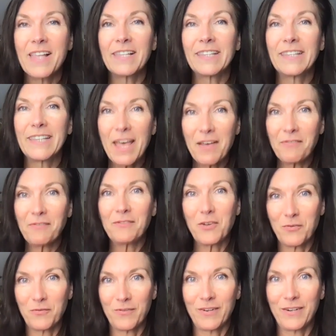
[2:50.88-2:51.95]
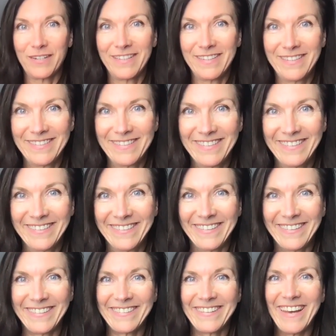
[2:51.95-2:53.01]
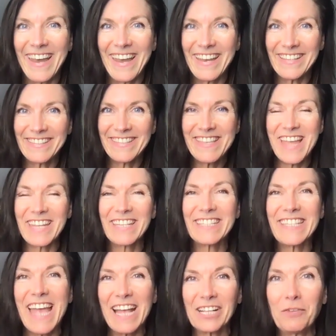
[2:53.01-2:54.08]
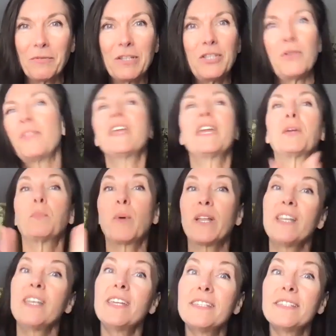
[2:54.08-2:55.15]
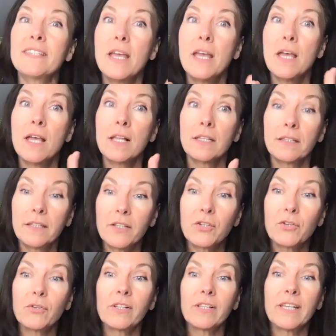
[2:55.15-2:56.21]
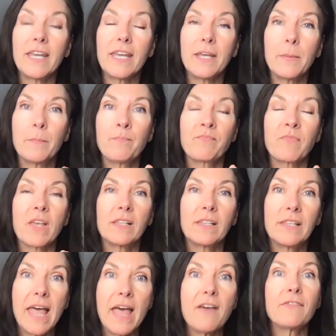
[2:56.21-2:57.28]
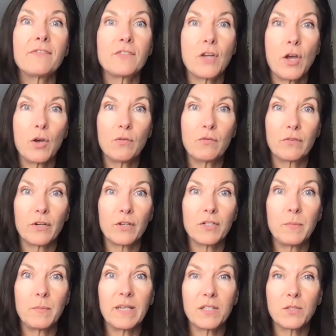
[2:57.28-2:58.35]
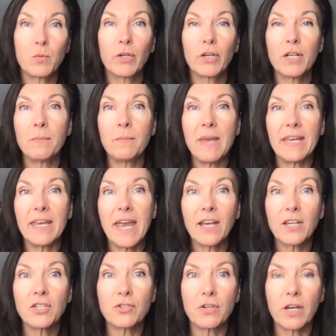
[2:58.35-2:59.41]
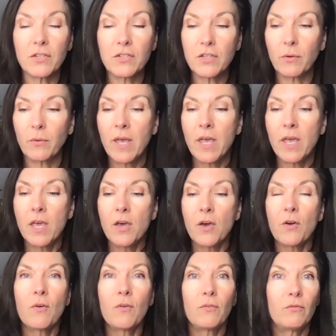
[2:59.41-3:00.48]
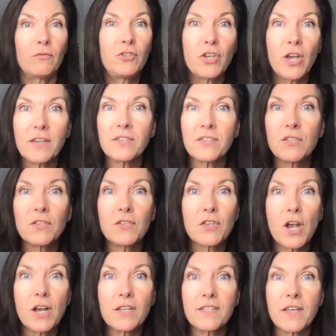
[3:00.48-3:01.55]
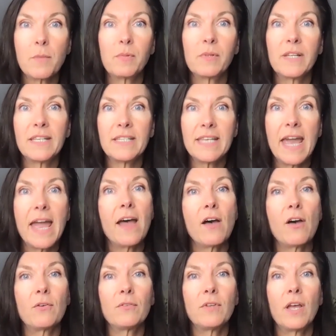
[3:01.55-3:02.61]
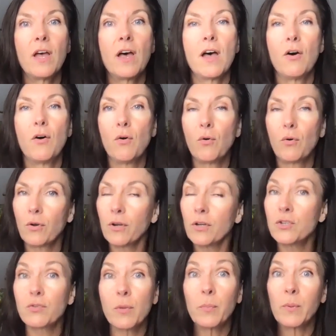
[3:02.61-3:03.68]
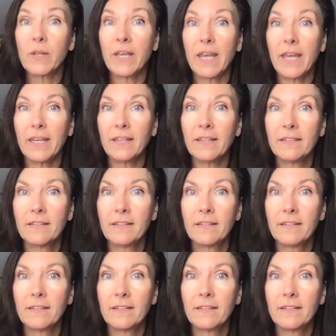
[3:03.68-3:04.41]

Leftovers. All right, it's not exactly what you think, but it is literally leftovers because we're going to make extra. So just start doubling down or tripling